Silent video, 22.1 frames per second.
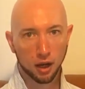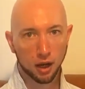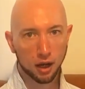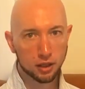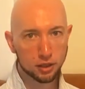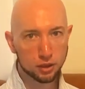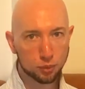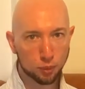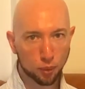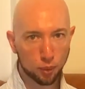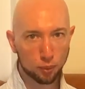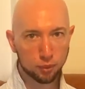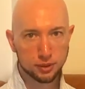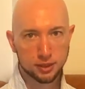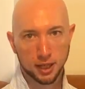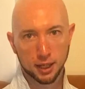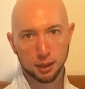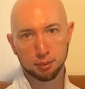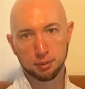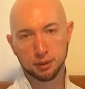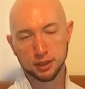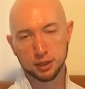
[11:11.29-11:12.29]
as what was
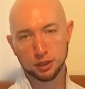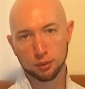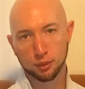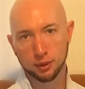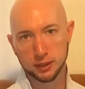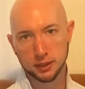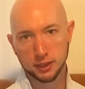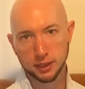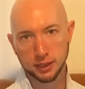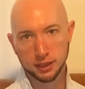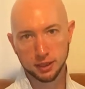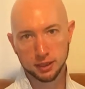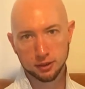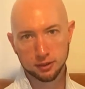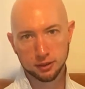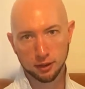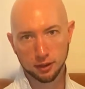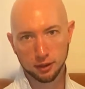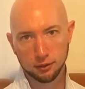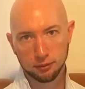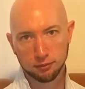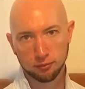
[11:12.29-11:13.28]
happening 20 years
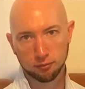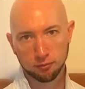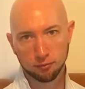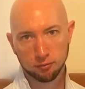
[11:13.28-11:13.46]
ago.